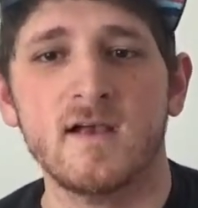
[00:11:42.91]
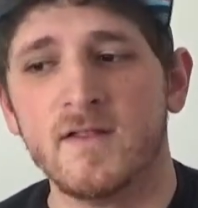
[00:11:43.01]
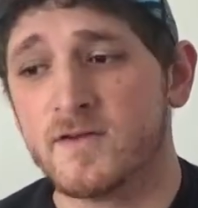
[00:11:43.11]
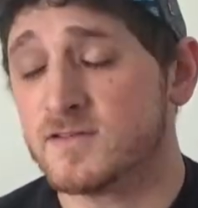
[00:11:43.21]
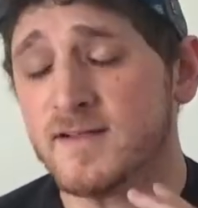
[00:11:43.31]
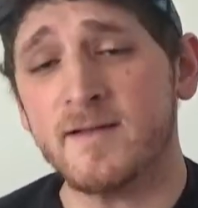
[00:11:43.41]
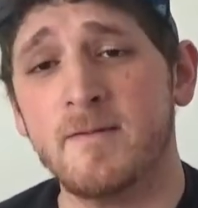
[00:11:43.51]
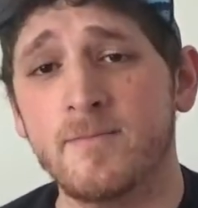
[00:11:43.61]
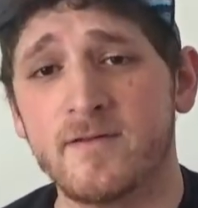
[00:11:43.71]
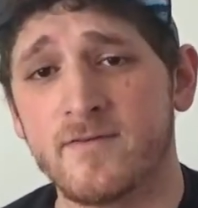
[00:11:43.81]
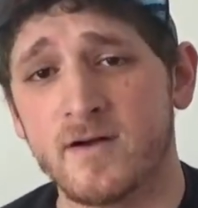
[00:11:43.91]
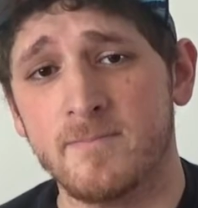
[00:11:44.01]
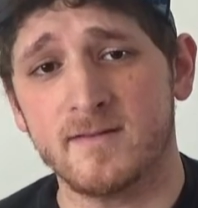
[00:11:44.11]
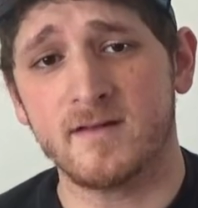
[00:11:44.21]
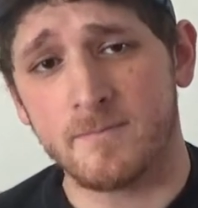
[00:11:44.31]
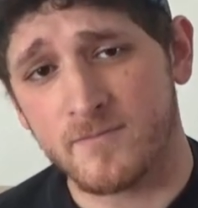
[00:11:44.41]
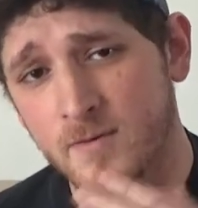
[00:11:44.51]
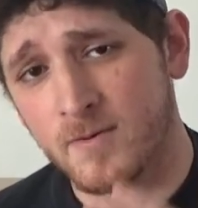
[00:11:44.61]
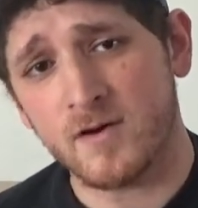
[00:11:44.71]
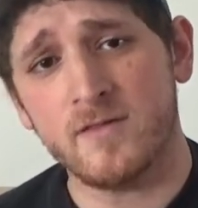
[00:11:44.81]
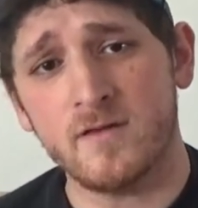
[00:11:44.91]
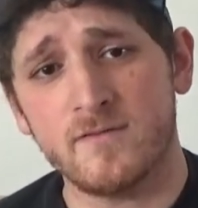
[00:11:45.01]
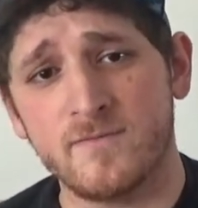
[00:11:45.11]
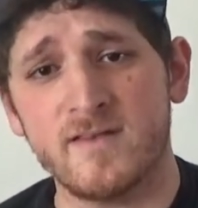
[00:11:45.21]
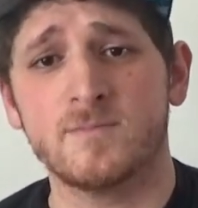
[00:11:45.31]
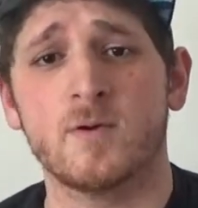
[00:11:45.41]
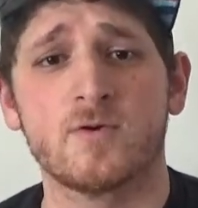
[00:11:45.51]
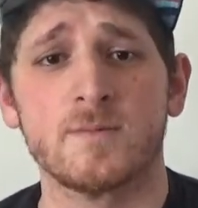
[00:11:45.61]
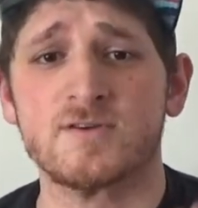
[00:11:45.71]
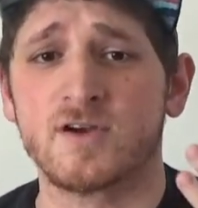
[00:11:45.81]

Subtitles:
There's a lot of people that have already picked it up. If you're part of the Facebook groups,